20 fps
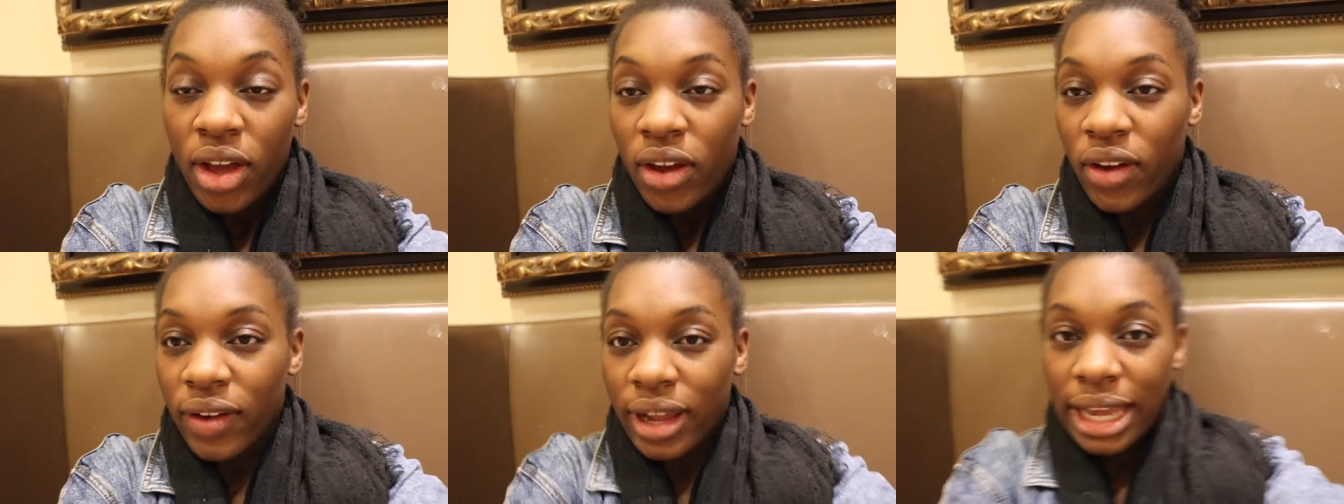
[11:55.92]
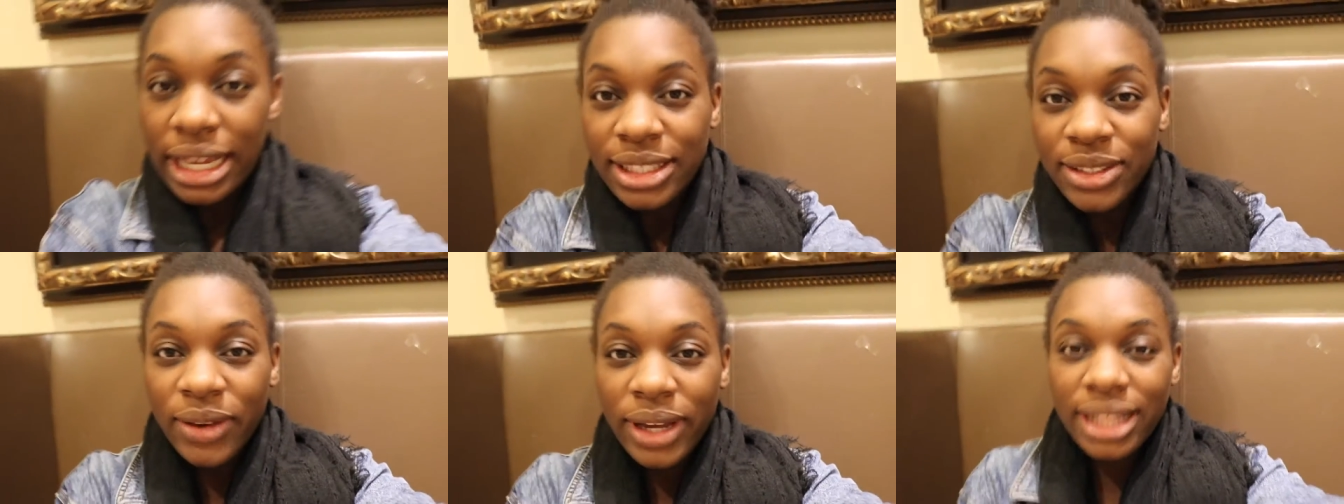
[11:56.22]

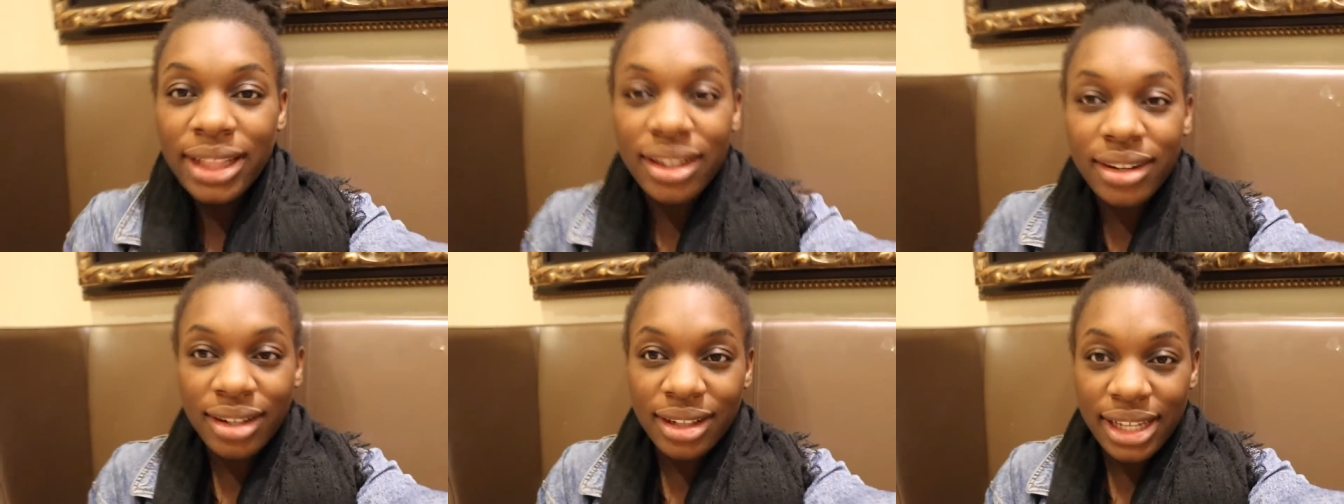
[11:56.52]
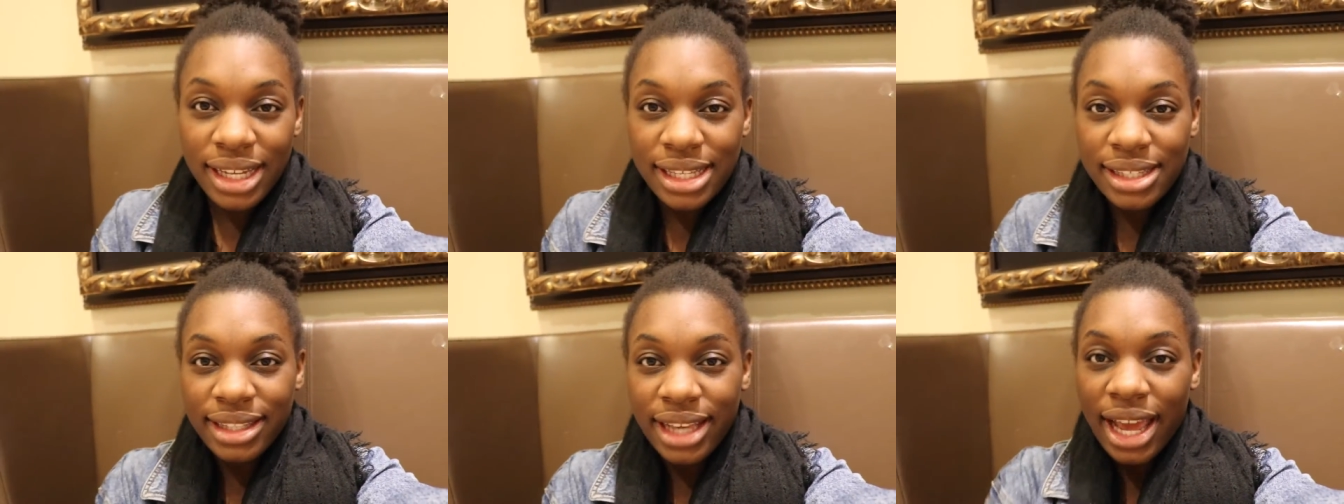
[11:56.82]
Okay, so I
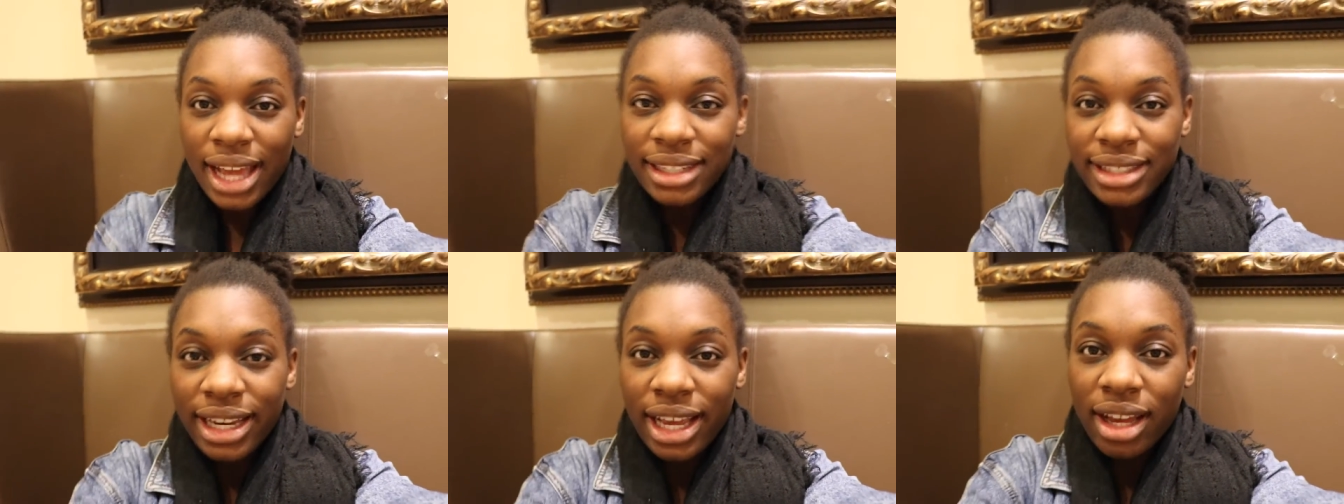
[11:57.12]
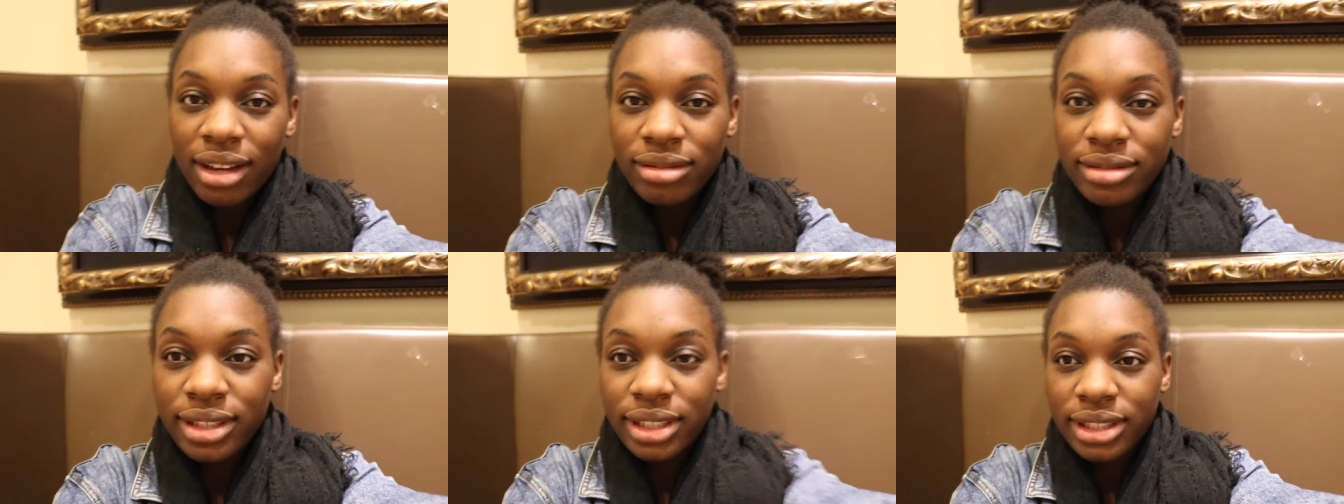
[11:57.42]
literally sat
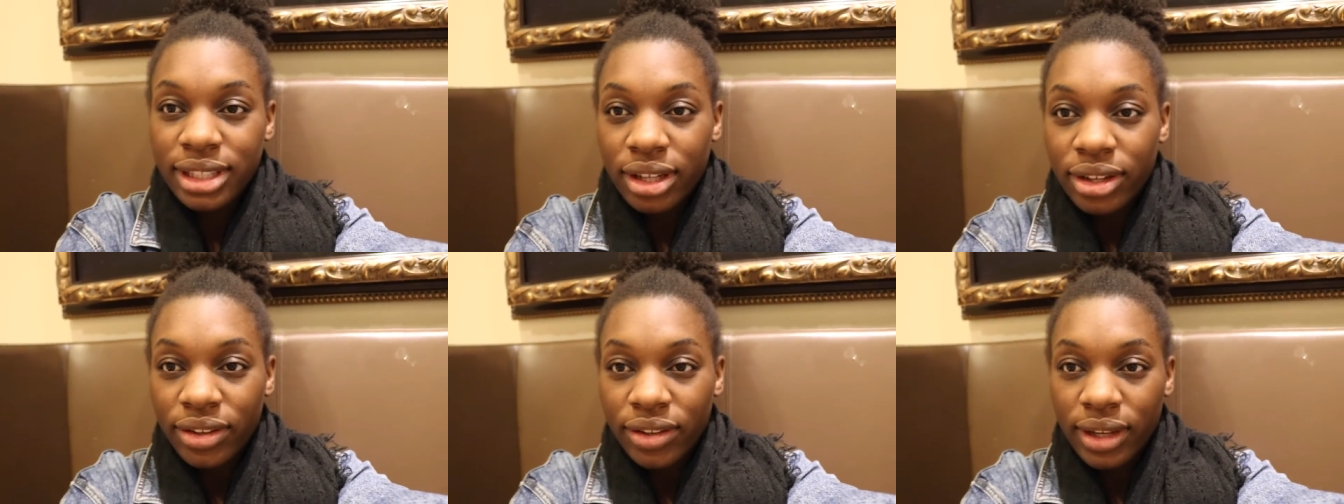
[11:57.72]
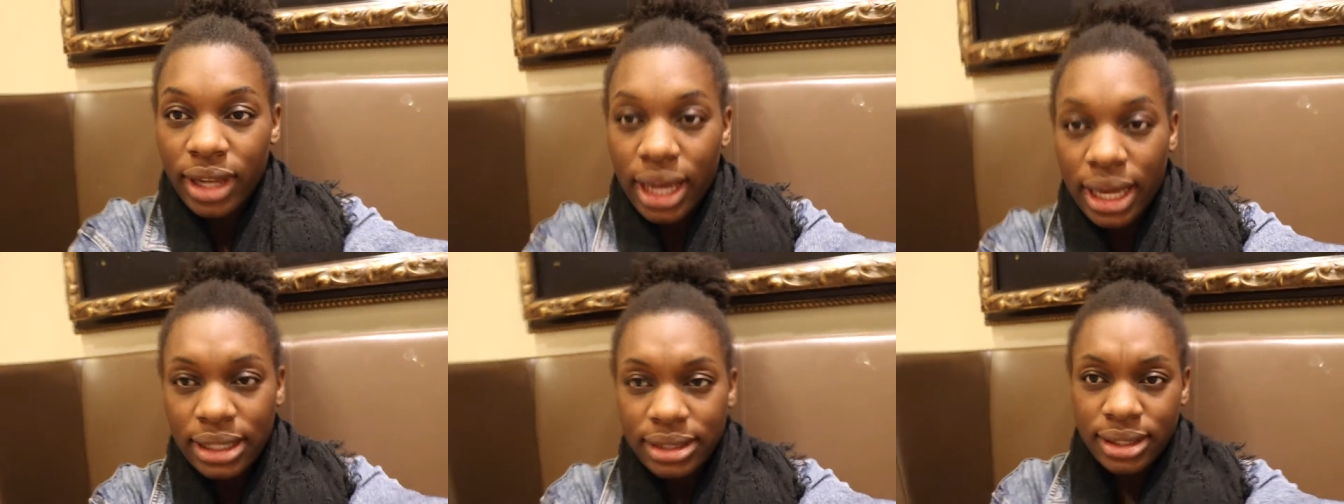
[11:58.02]
down to tell
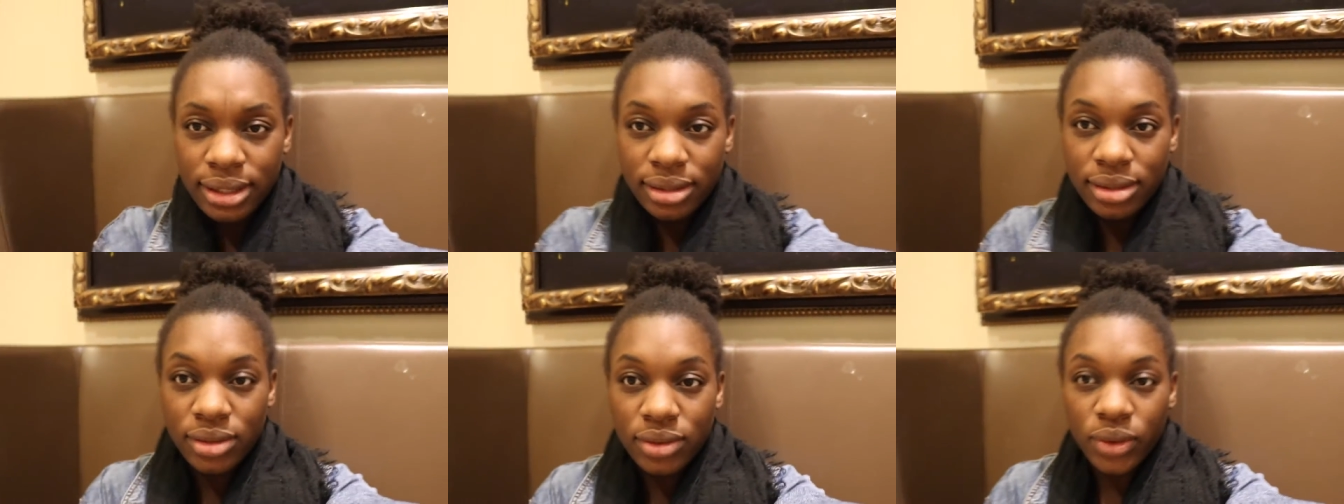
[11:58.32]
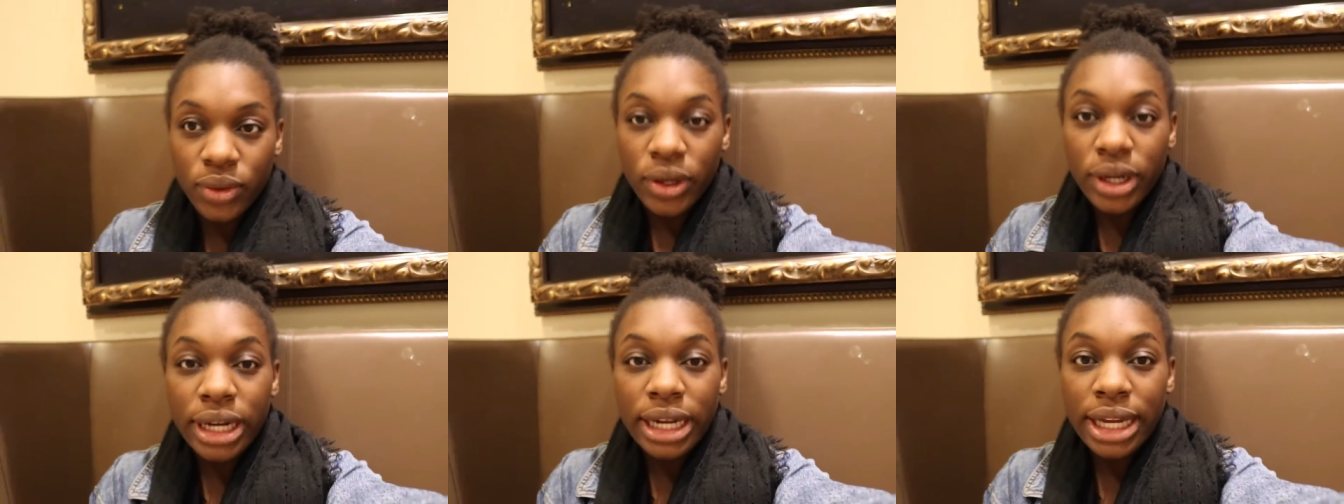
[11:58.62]
you guys the
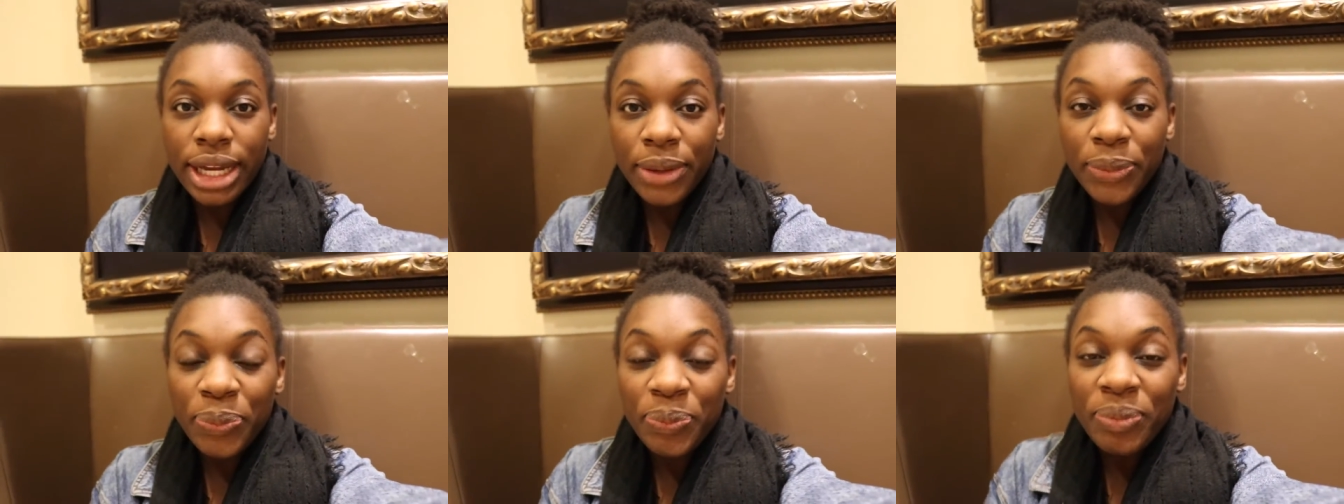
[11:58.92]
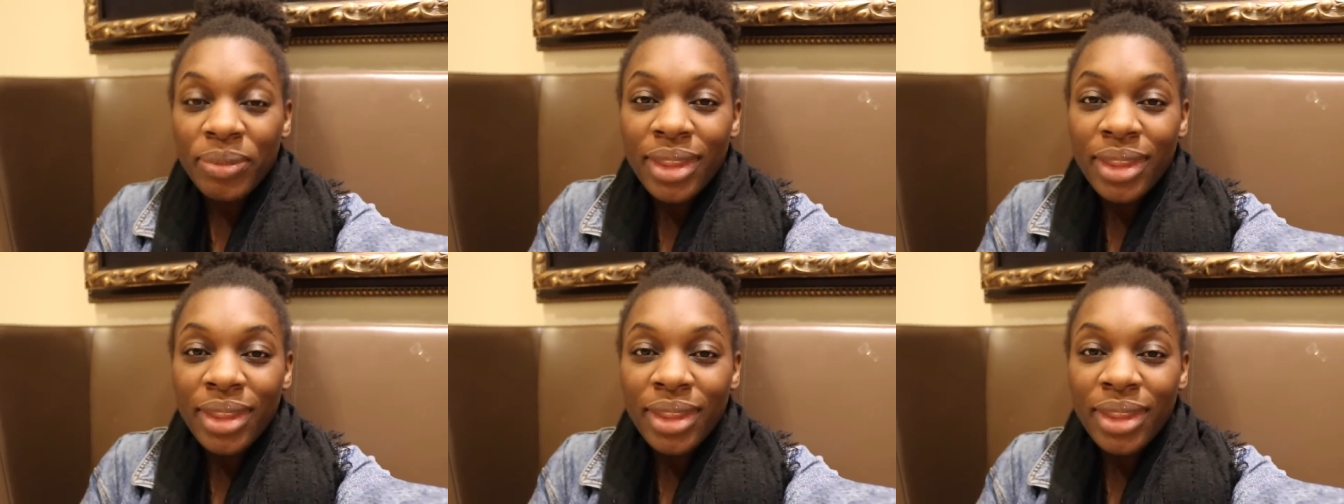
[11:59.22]
story.